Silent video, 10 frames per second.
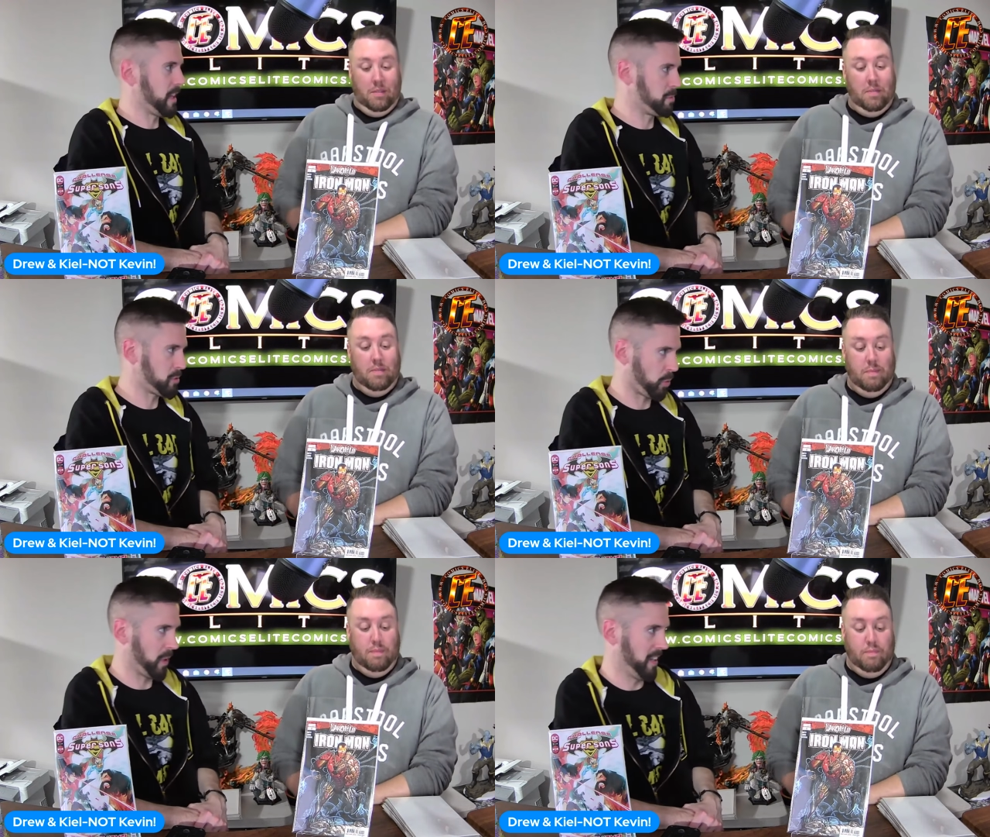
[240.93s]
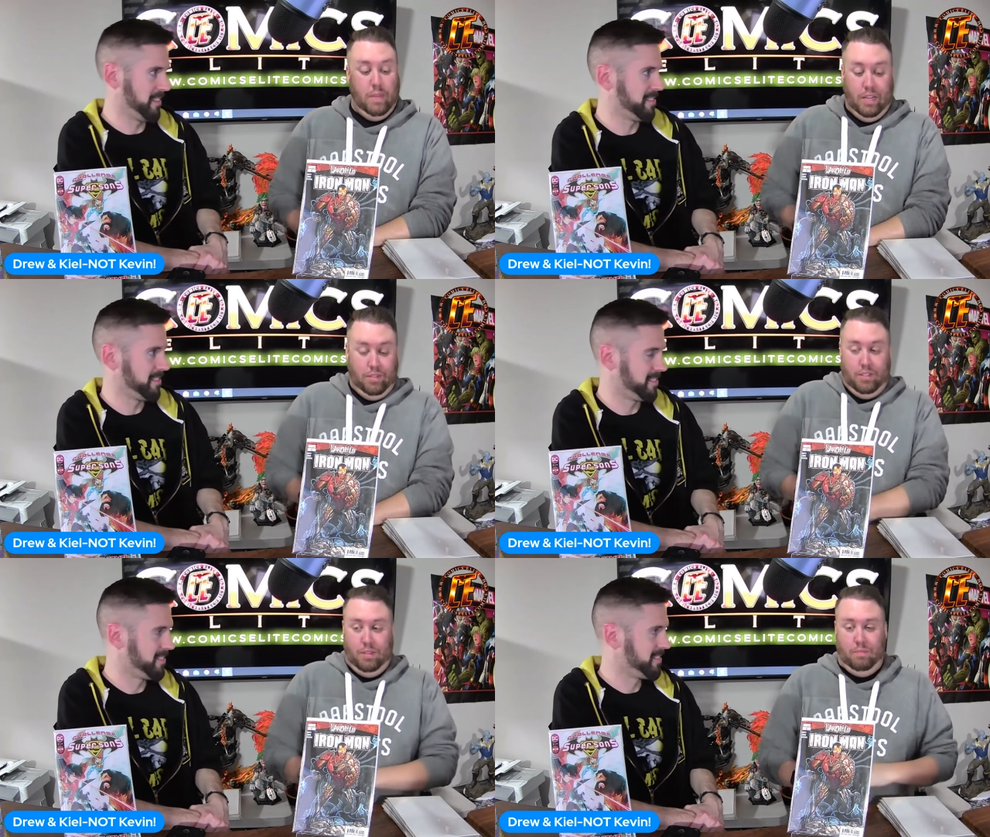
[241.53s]
Speaker 1: type story.
Speaker 2: That's
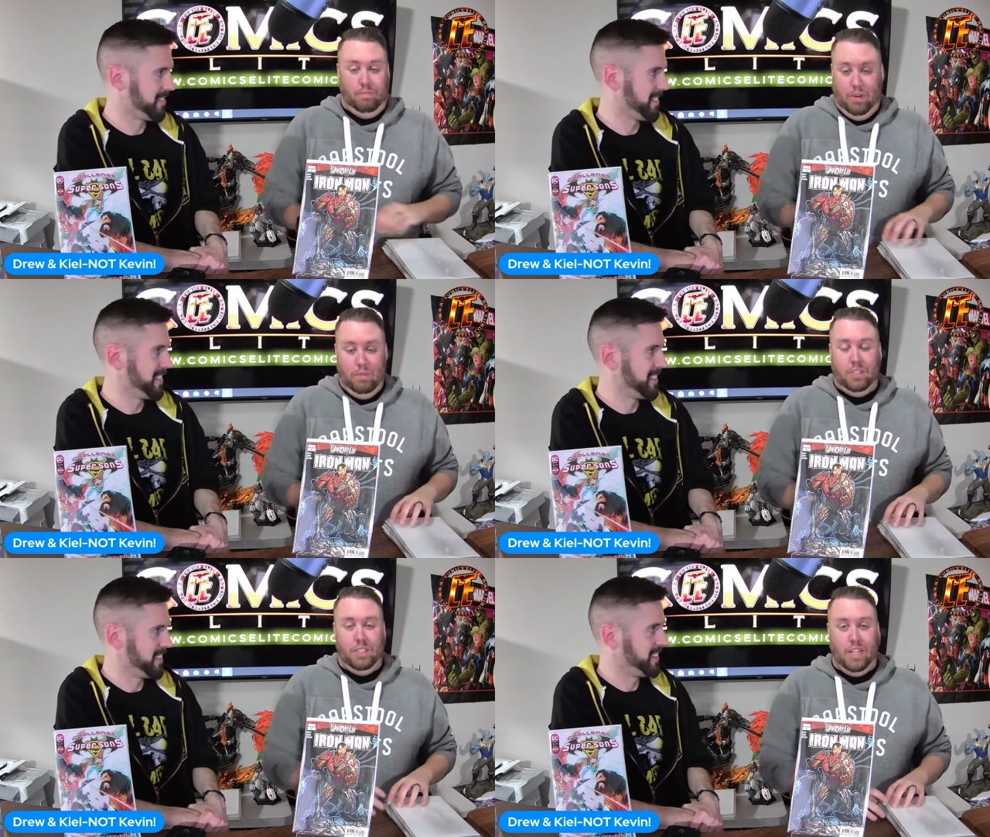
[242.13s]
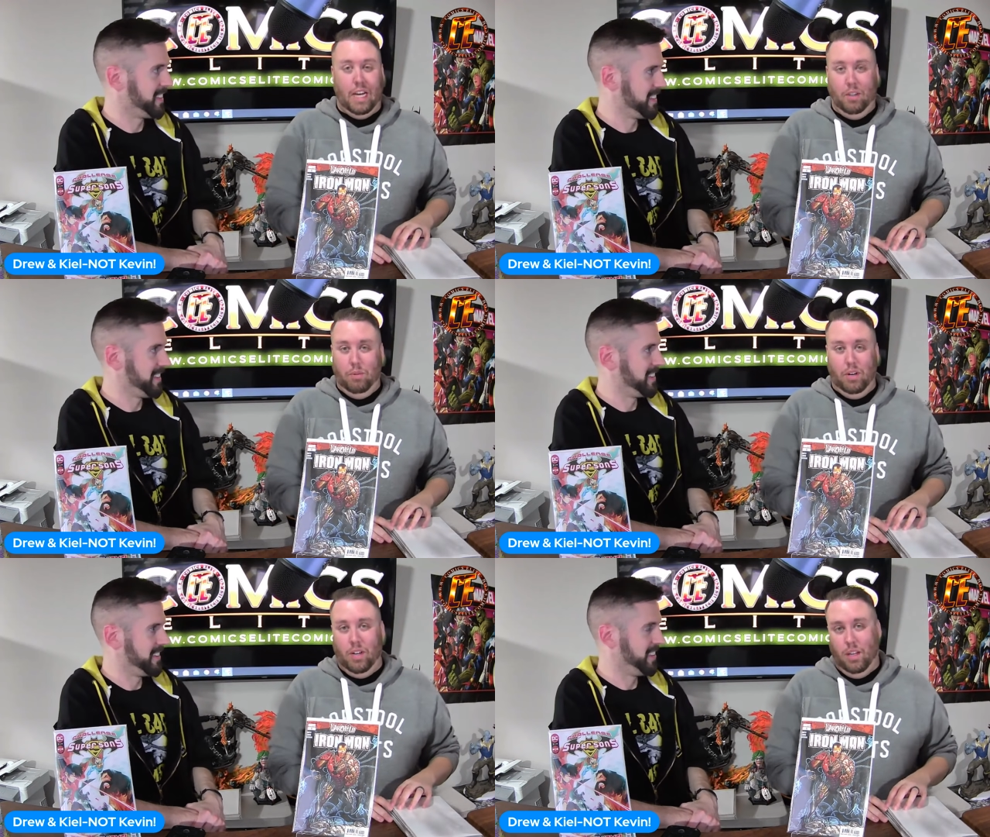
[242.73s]
ex pretty much exactly
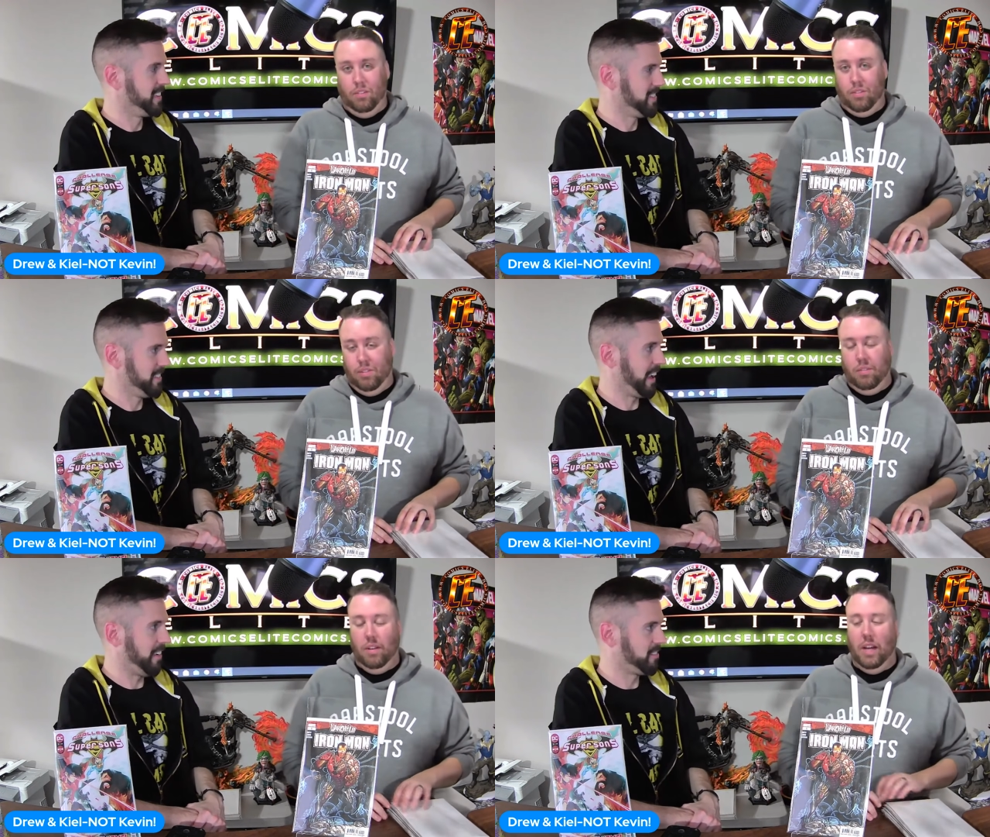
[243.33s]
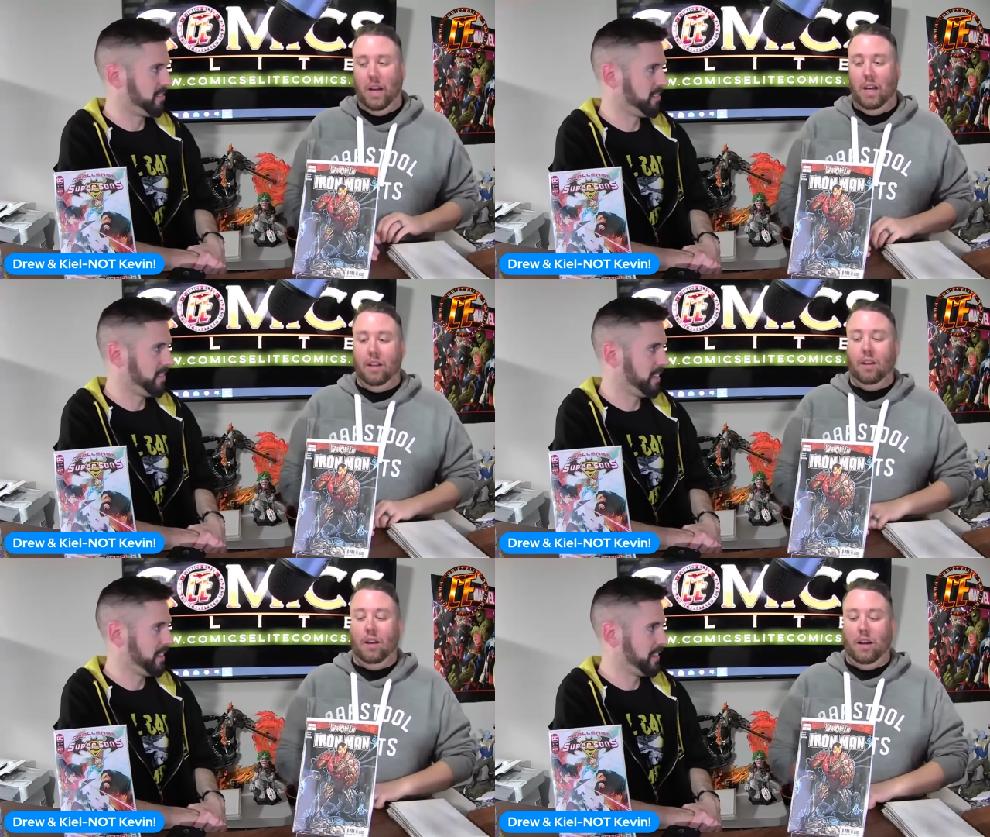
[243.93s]
what it is. Yeah.
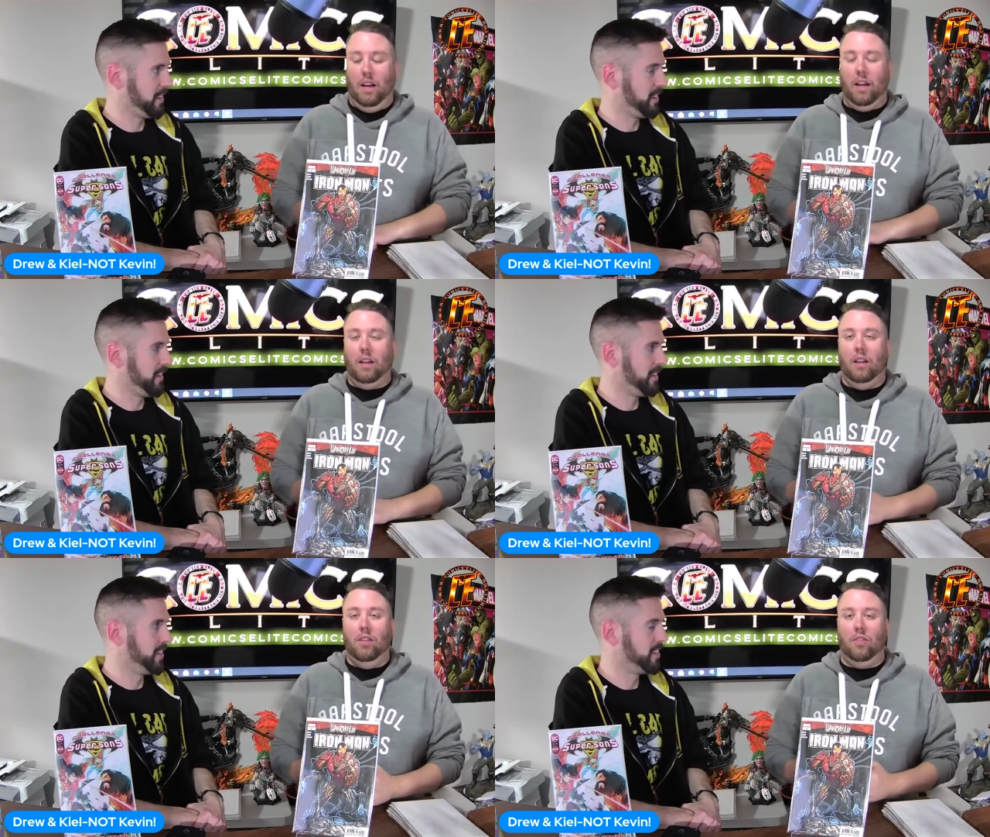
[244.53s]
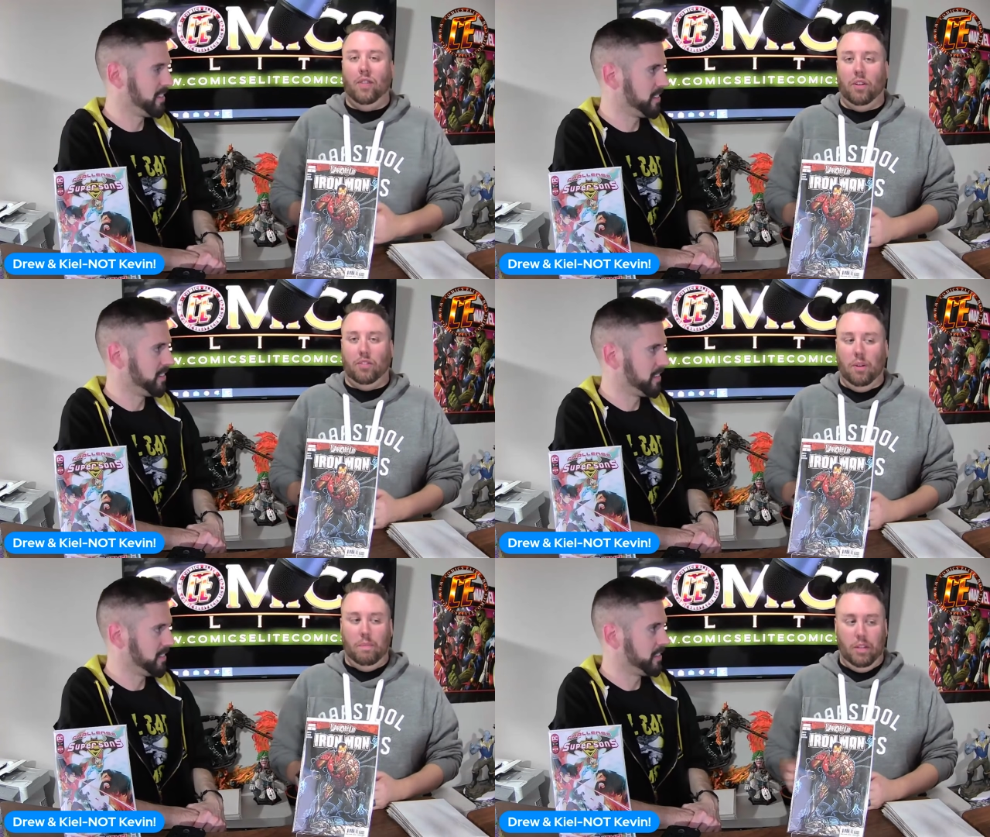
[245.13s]
And I at least felt
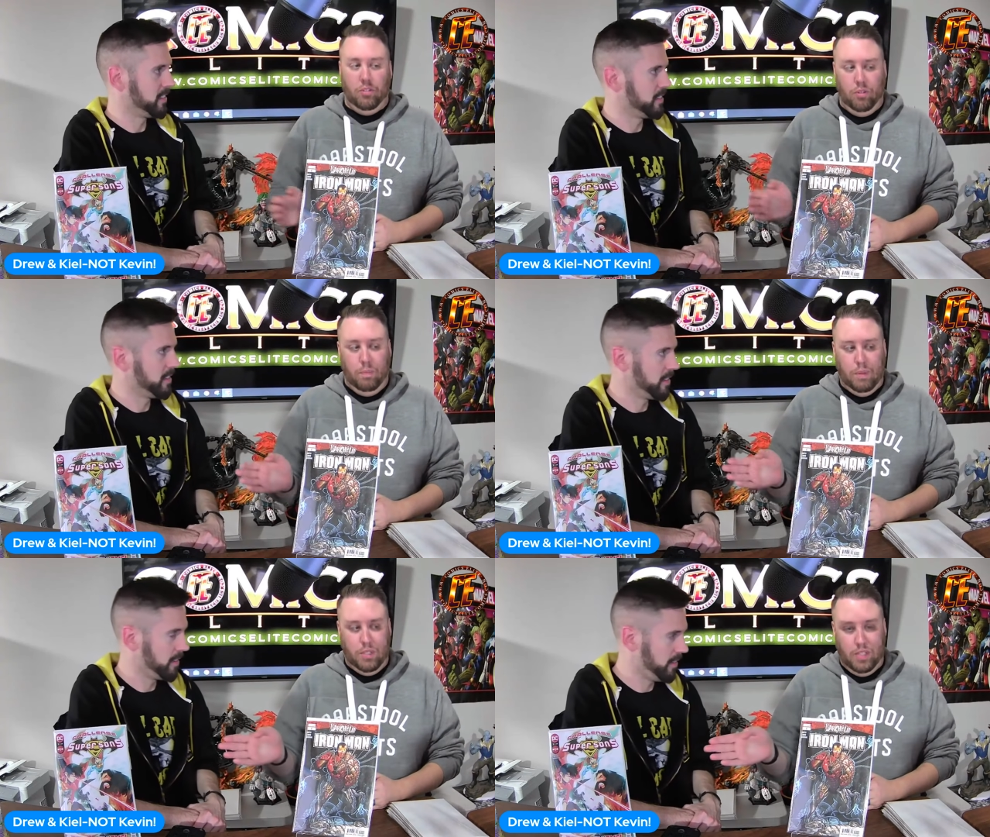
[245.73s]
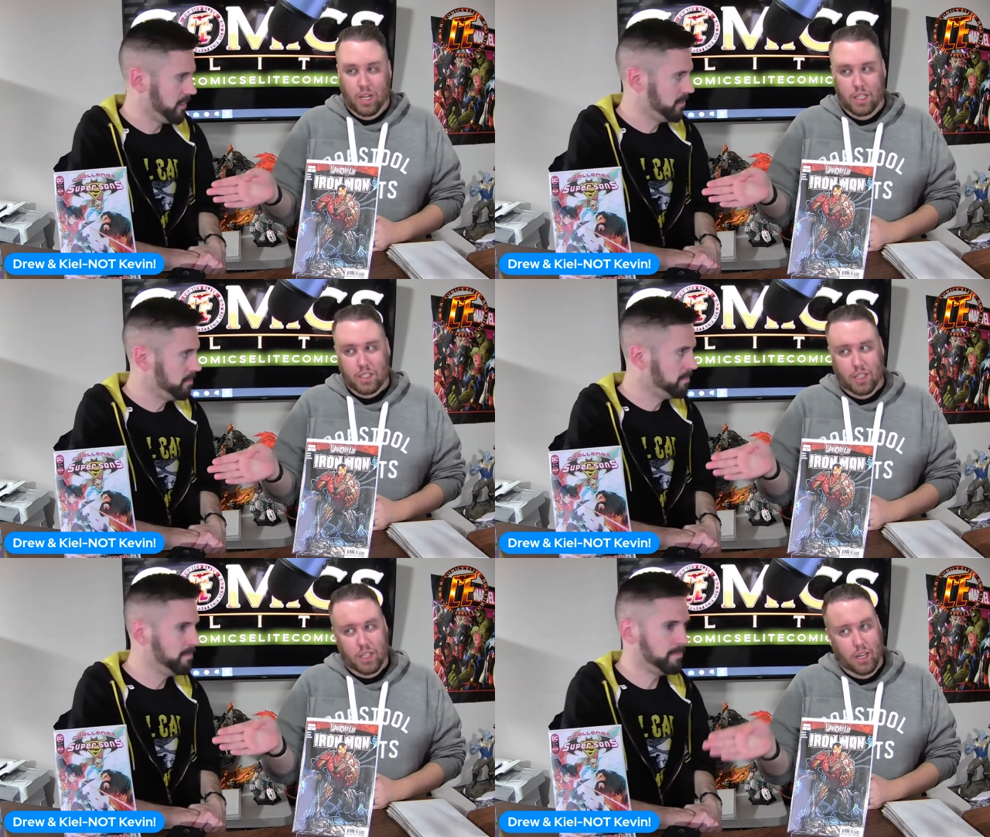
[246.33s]
something. Super Sons,
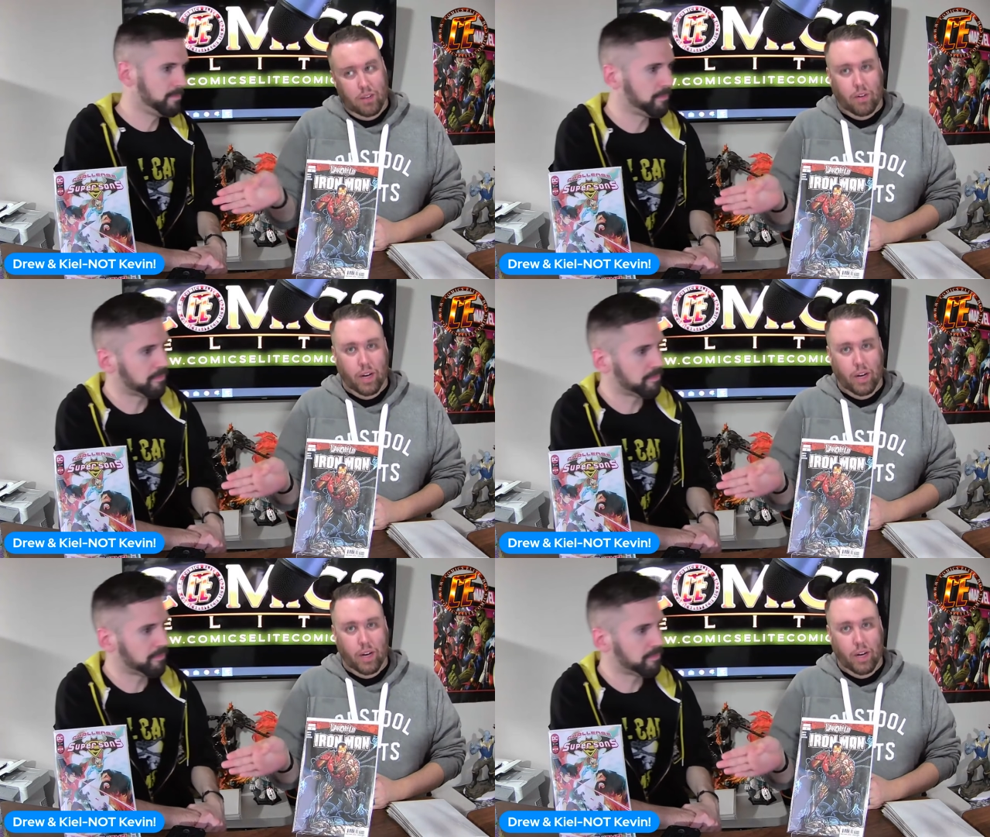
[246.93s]
on the other